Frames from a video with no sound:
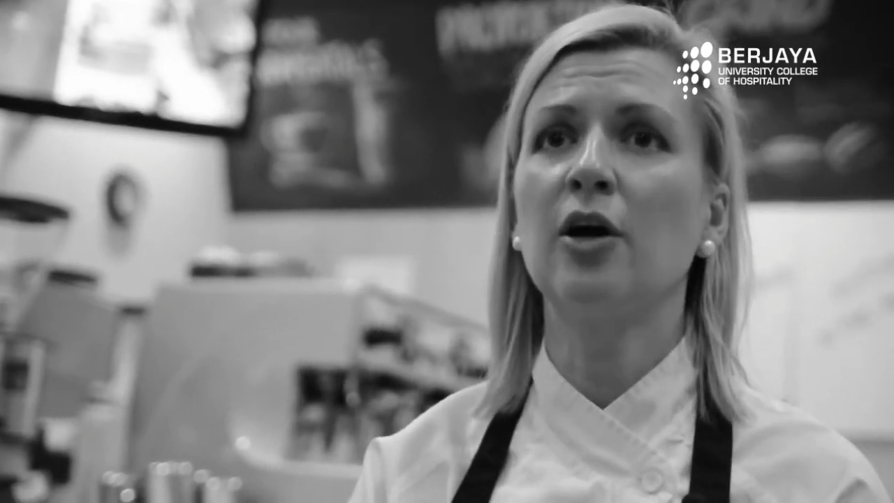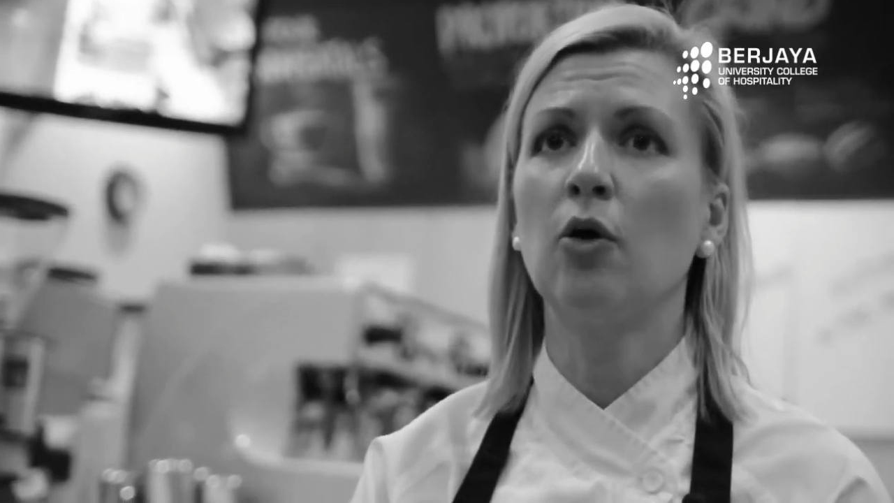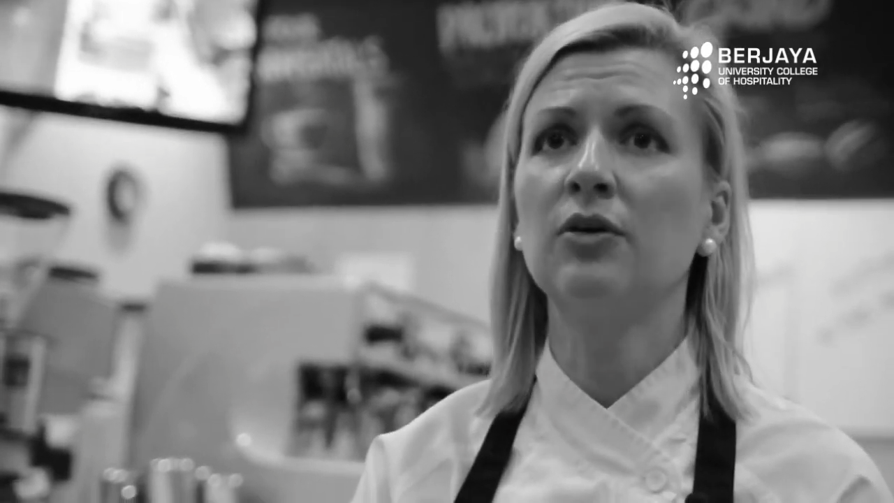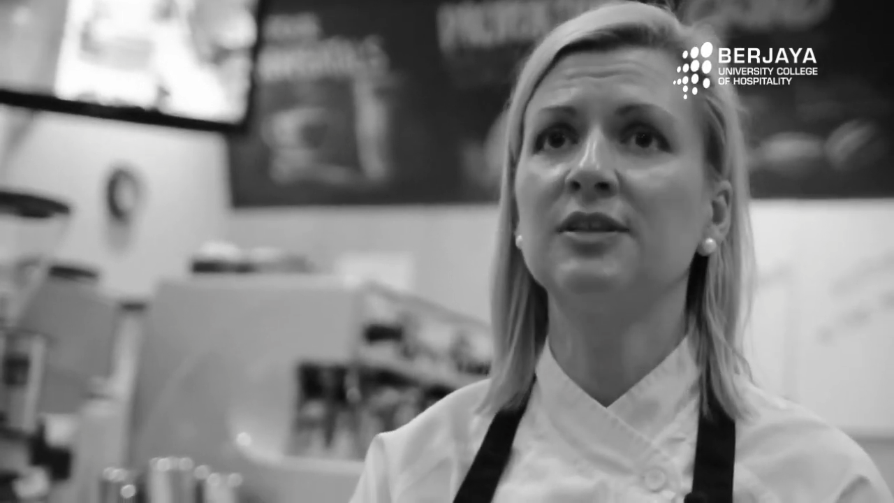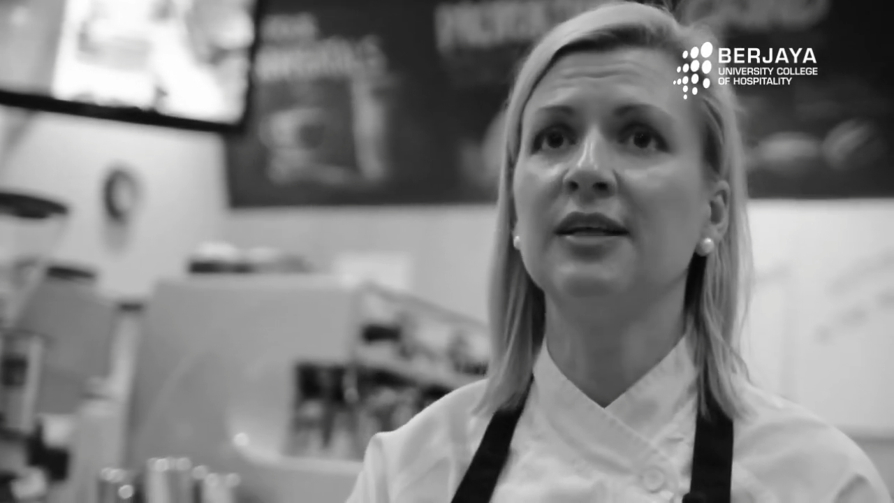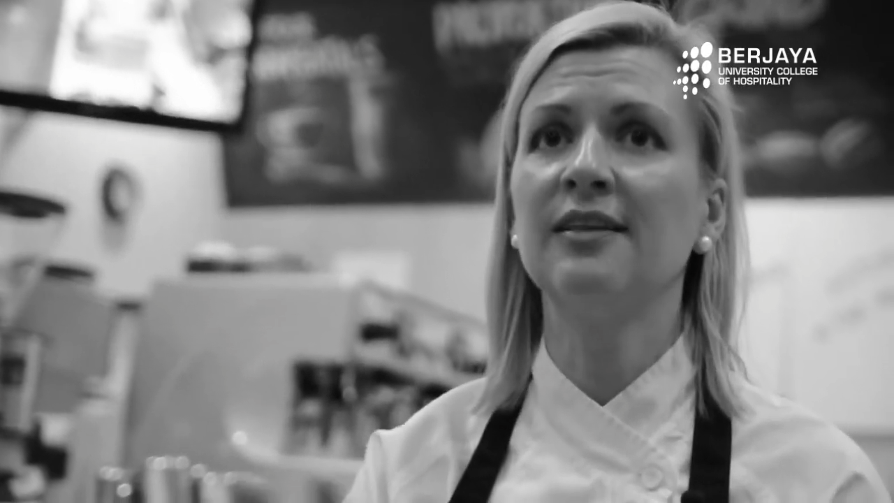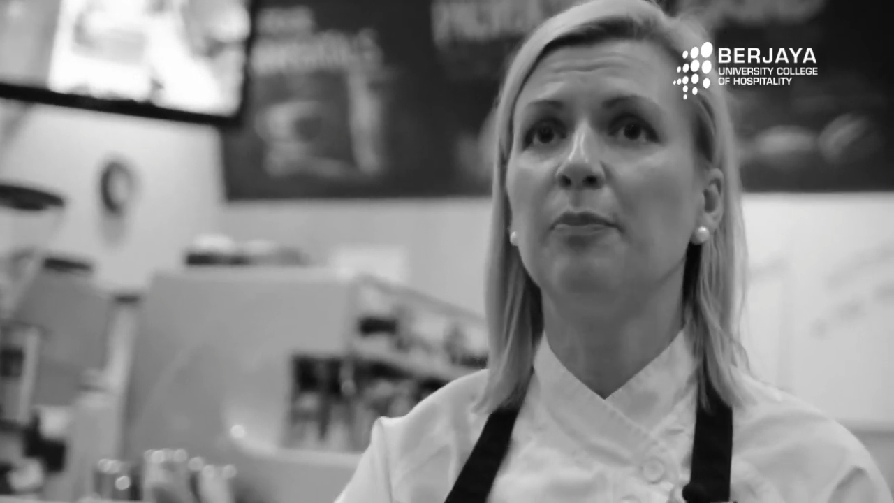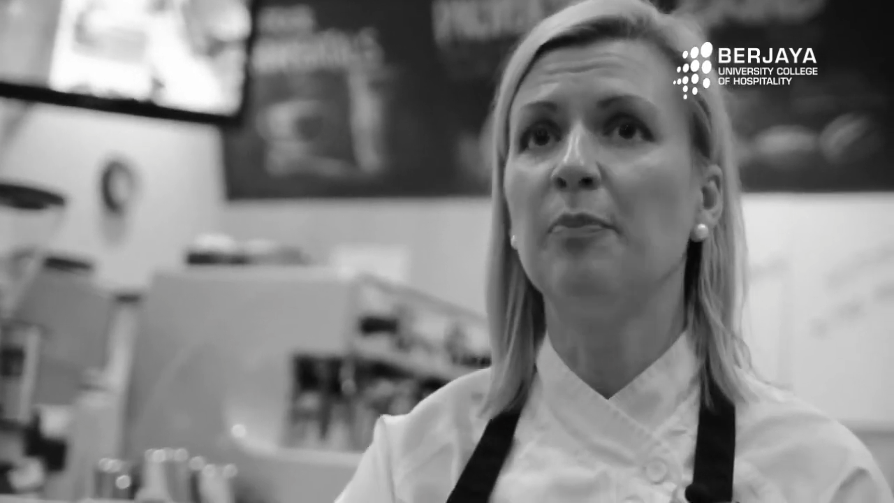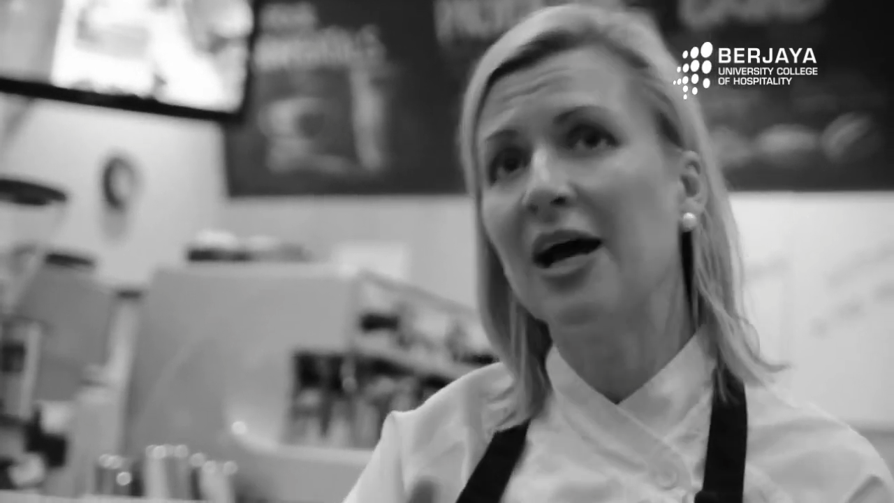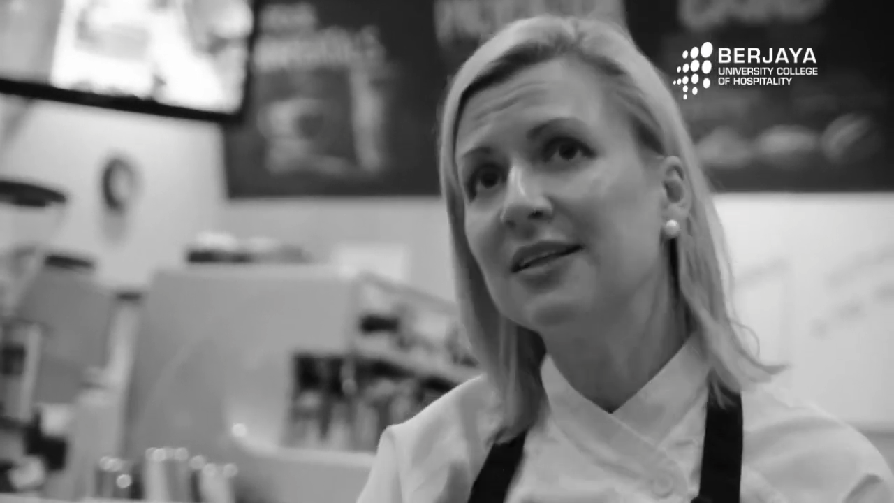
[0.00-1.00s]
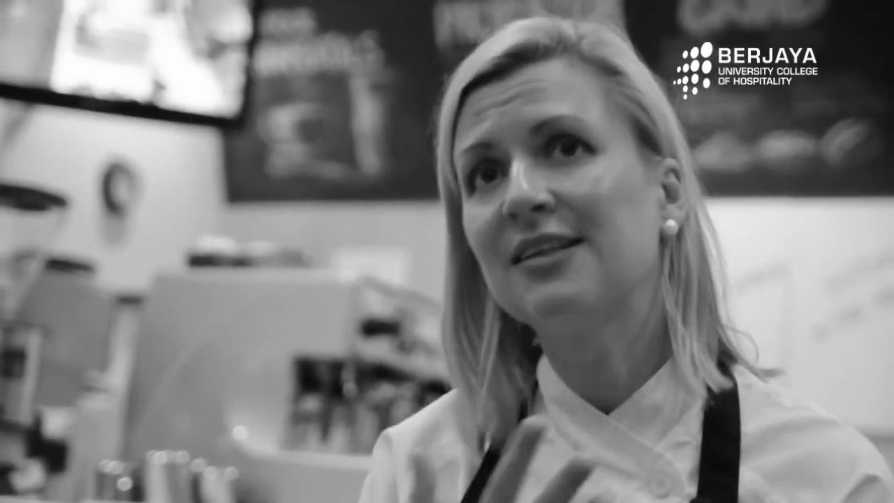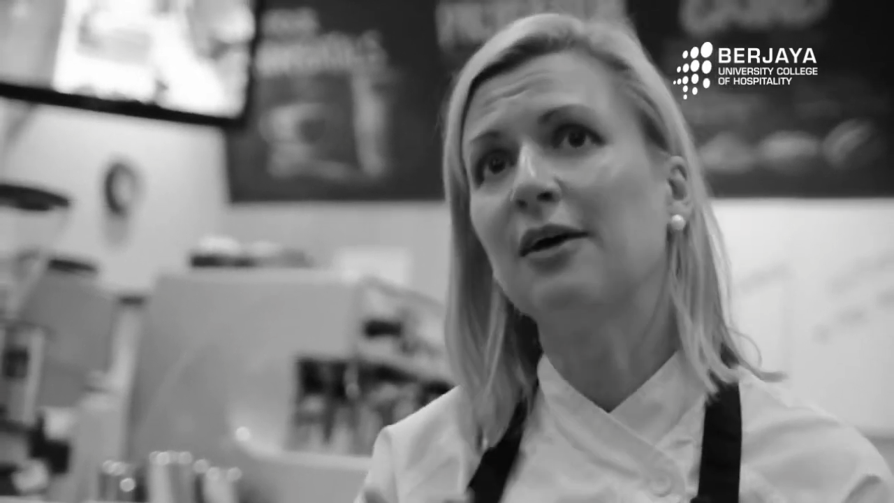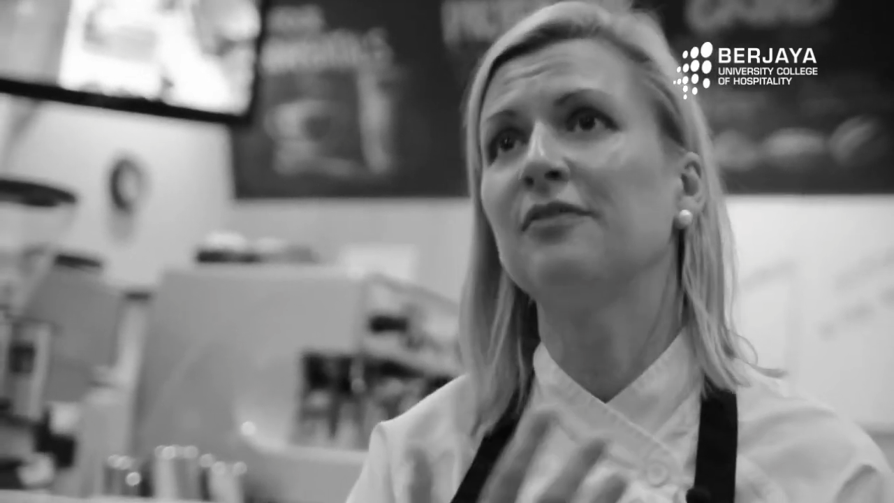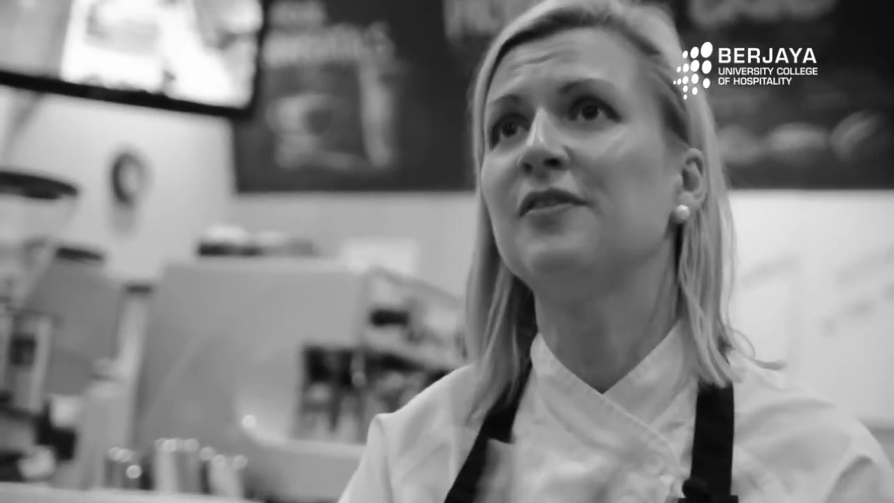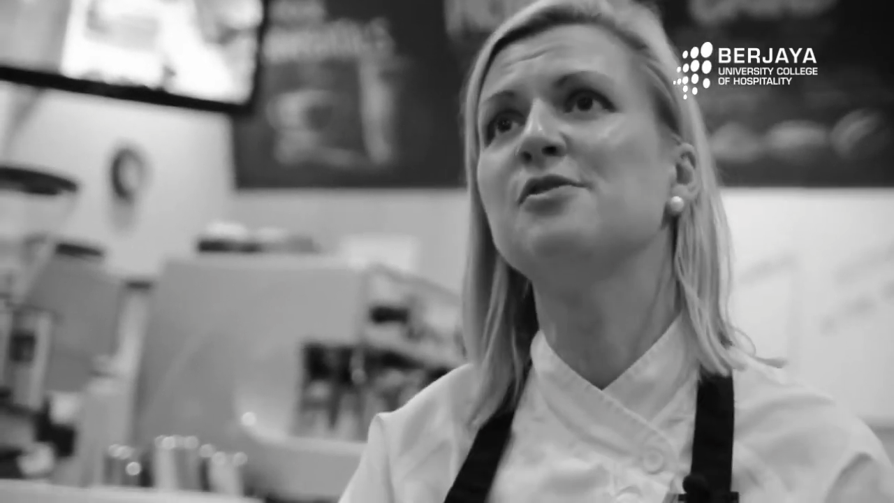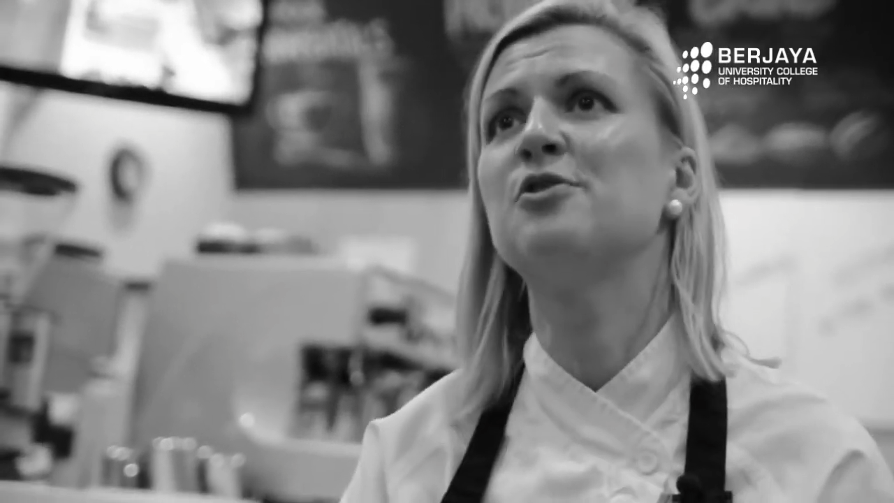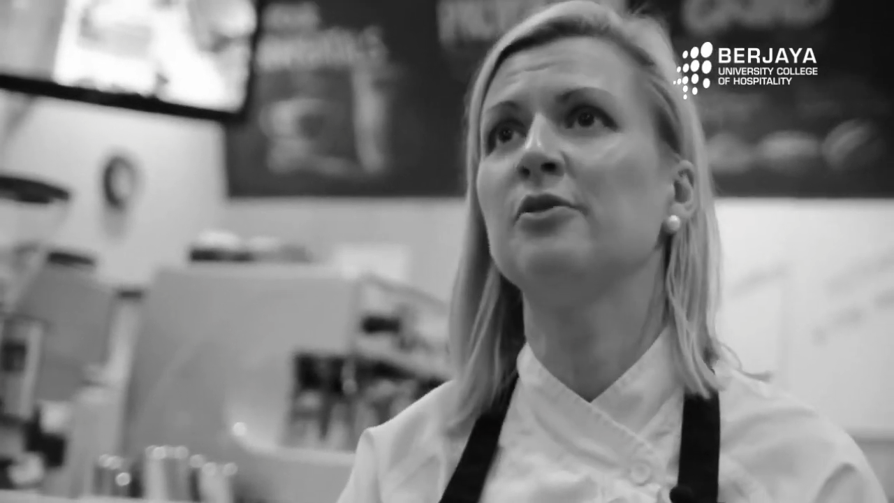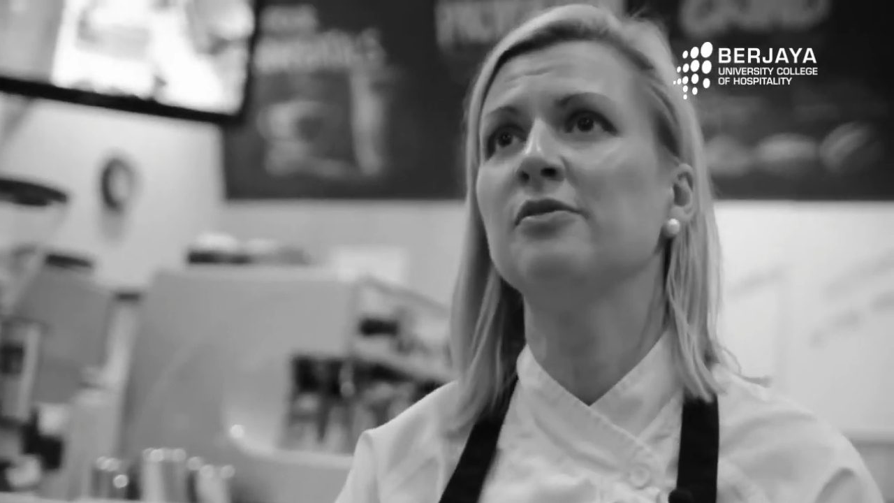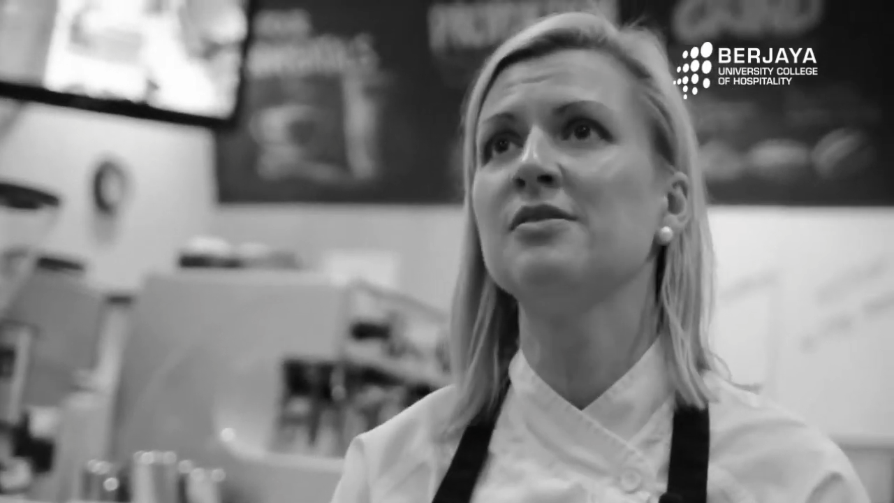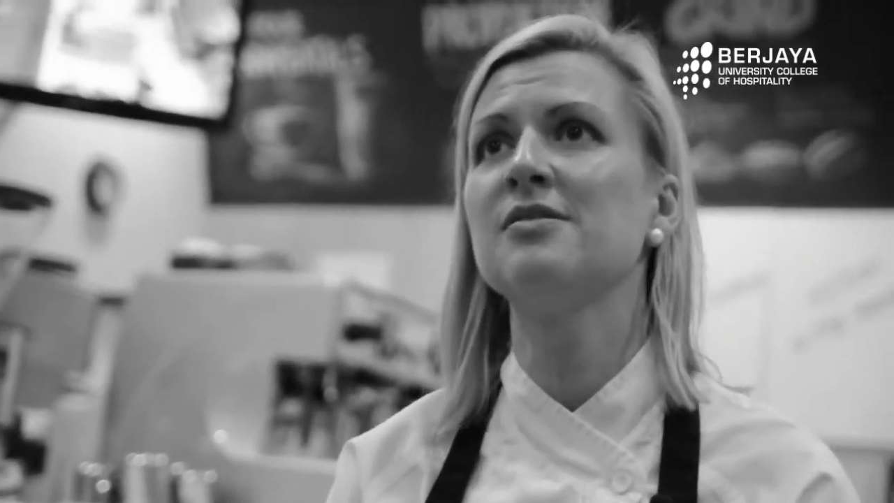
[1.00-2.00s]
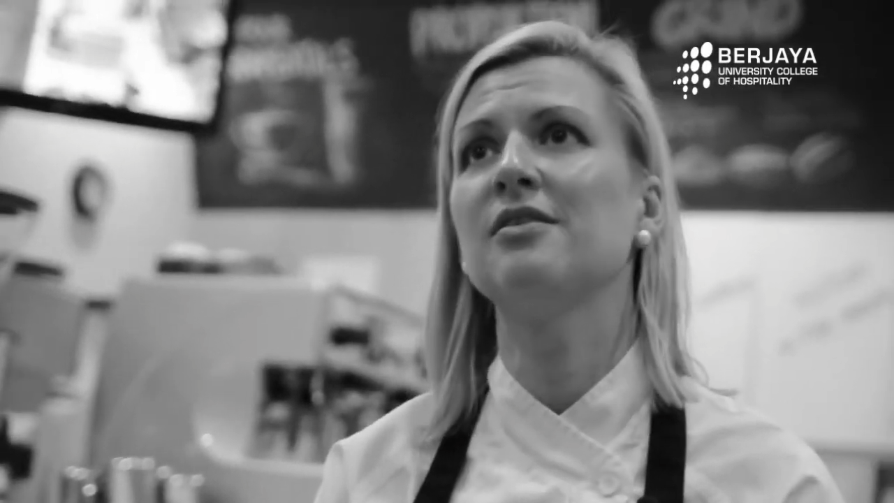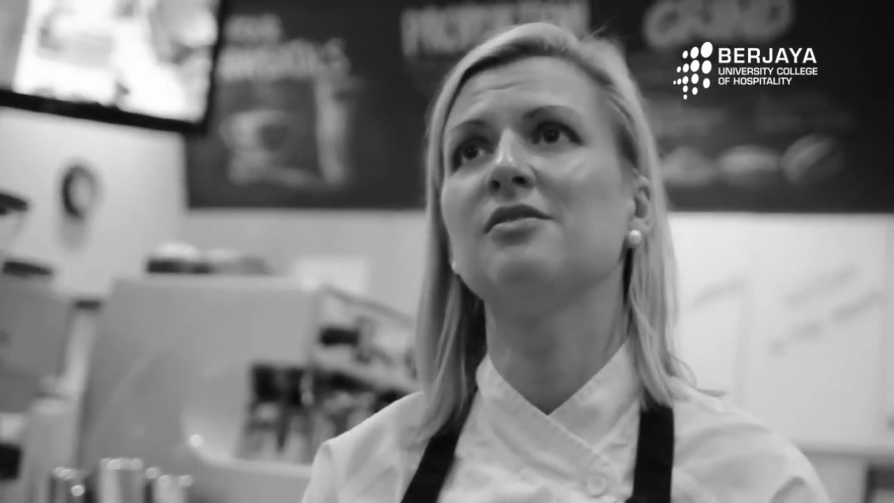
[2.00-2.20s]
coaxing the best out of the students.